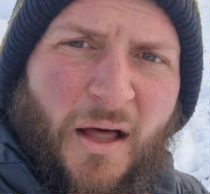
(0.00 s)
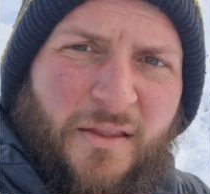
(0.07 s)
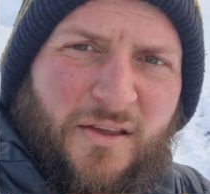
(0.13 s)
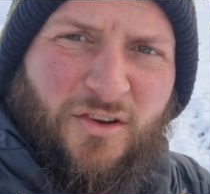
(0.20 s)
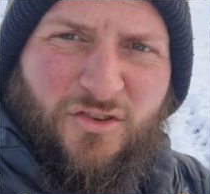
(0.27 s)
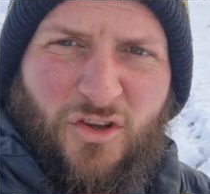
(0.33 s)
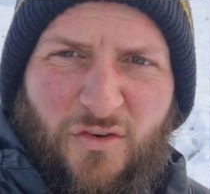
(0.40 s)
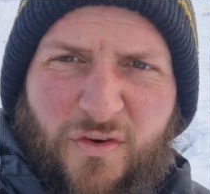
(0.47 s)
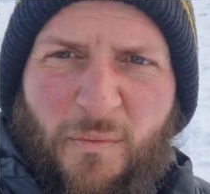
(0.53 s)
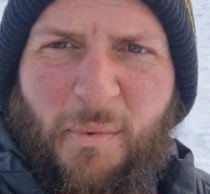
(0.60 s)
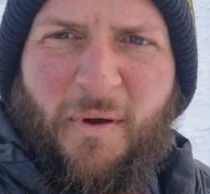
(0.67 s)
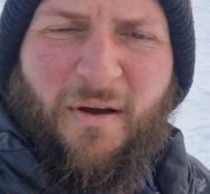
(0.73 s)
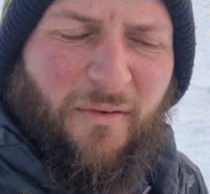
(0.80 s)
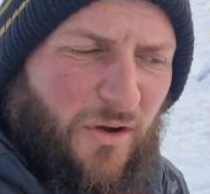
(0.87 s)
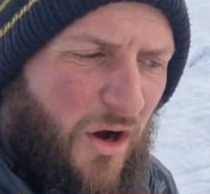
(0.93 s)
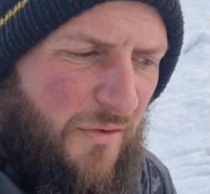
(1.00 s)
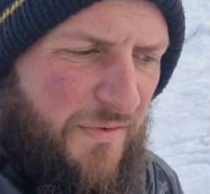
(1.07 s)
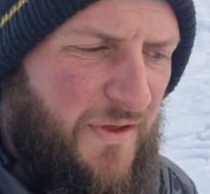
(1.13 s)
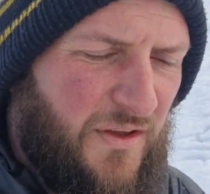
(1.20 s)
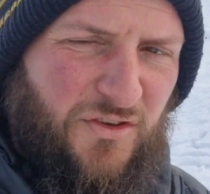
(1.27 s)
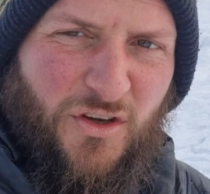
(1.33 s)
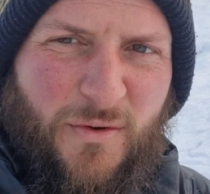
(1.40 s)
This stuff up here I've got a
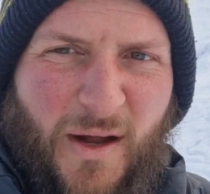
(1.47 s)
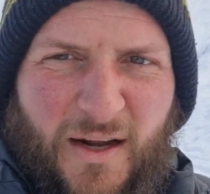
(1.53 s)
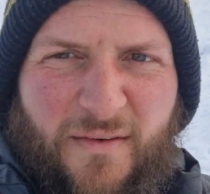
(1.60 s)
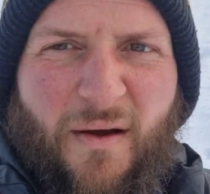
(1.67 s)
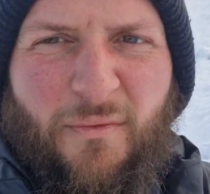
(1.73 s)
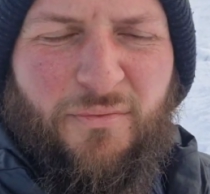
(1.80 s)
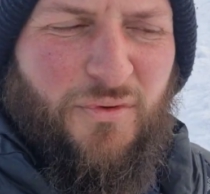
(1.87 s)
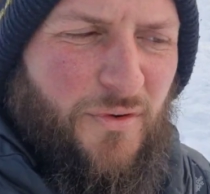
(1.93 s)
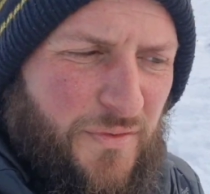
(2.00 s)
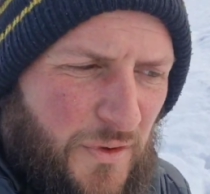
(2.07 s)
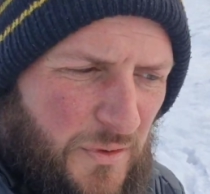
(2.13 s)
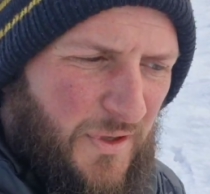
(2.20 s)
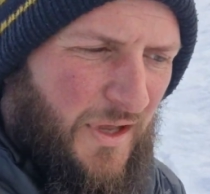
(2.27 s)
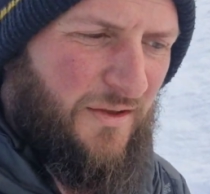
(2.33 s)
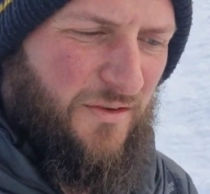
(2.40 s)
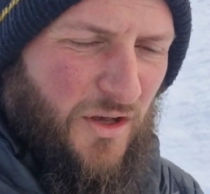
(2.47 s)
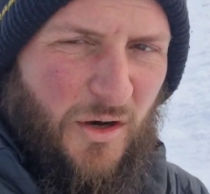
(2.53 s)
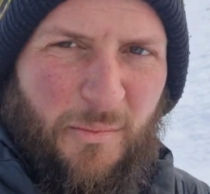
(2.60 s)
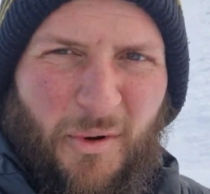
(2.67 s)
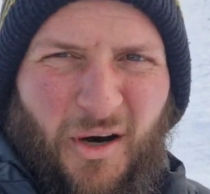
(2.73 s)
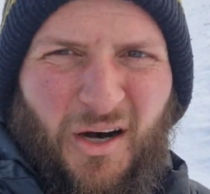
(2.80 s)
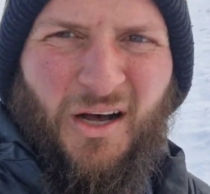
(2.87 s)
feeling is going to hang around for a few days though,
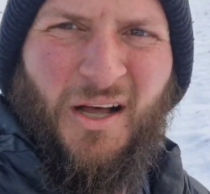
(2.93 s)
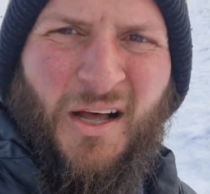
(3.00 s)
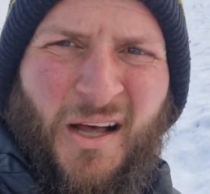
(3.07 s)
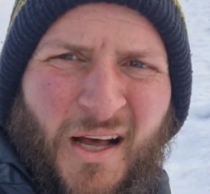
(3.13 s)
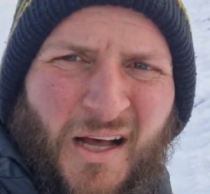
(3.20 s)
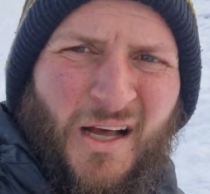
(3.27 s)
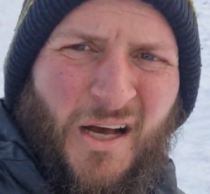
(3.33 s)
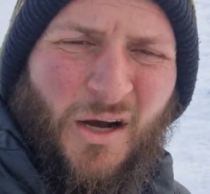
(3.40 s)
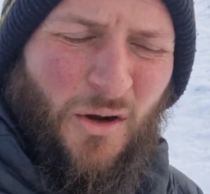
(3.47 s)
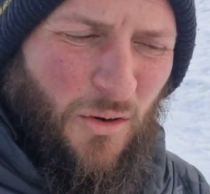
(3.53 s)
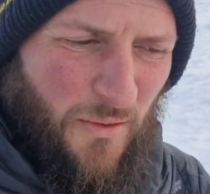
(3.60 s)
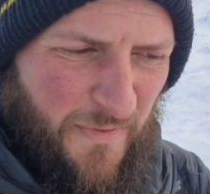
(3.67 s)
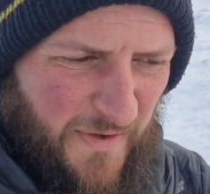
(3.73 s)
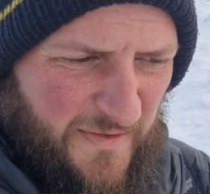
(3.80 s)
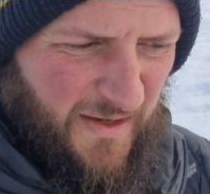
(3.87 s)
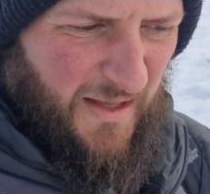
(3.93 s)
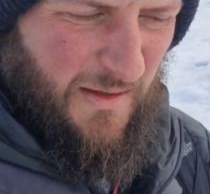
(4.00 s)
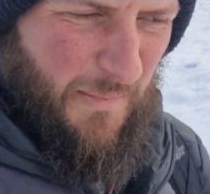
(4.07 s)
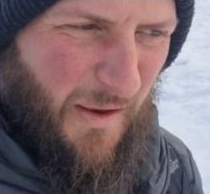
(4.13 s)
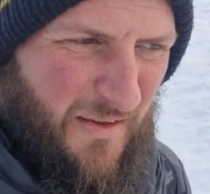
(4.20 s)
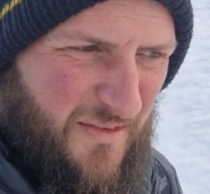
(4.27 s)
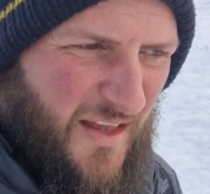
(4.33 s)
but we've hit it at the
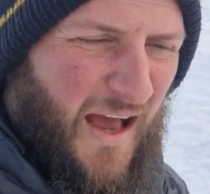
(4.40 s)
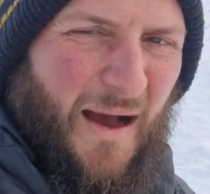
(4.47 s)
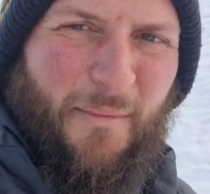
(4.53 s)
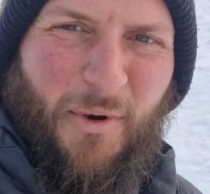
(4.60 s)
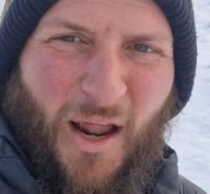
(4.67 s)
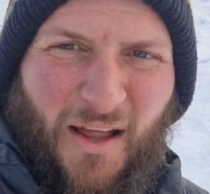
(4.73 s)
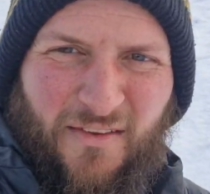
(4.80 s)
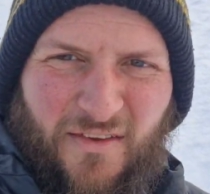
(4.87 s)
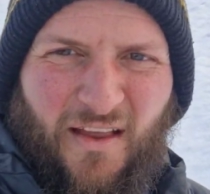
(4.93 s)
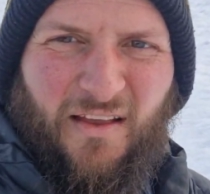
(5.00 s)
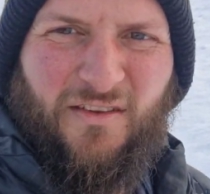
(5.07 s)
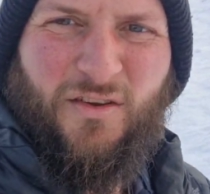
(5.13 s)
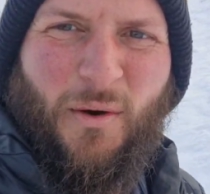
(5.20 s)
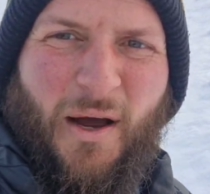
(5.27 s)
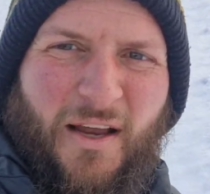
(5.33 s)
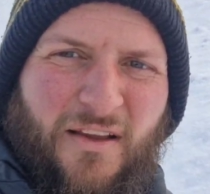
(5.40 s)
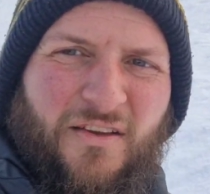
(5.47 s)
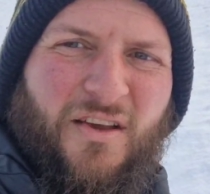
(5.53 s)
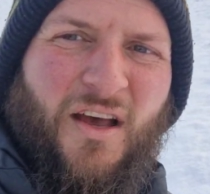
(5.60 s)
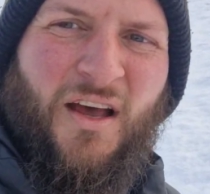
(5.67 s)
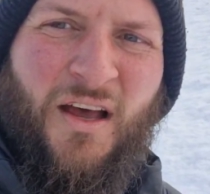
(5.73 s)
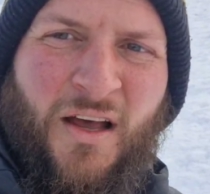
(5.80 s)
best time when it hasn't turned to
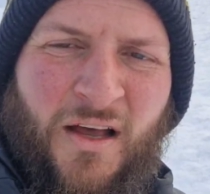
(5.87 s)
ice.